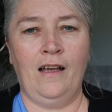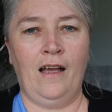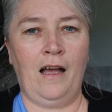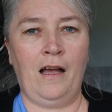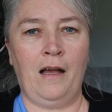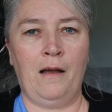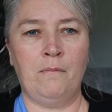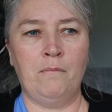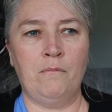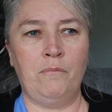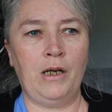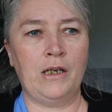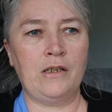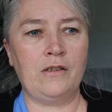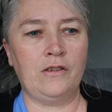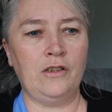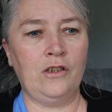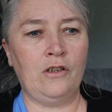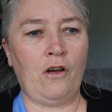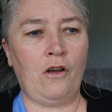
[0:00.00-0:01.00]
Um,
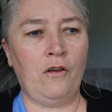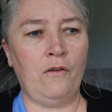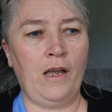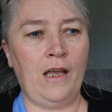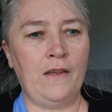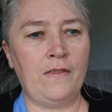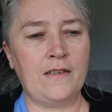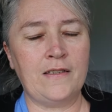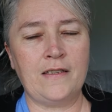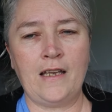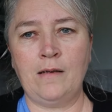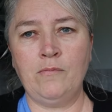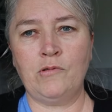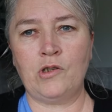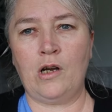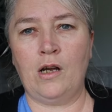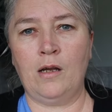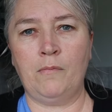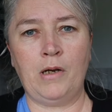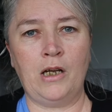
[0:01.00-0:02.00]
but, you know, at the same
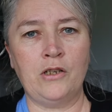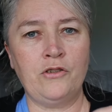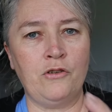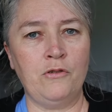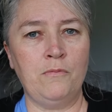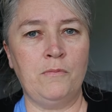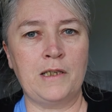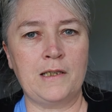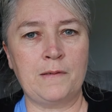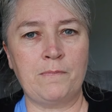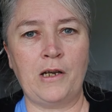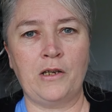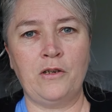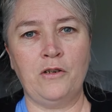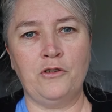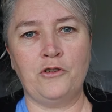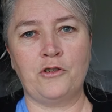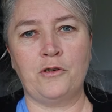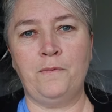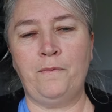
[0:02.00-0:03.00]
time, I do miss my
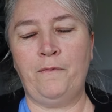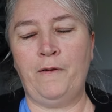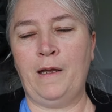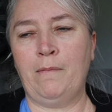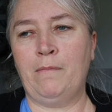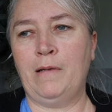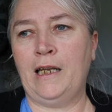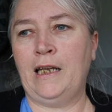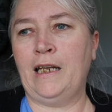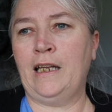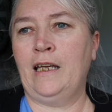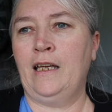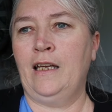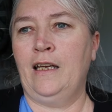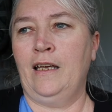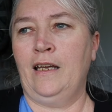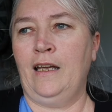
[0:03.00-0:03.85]
YouTube family.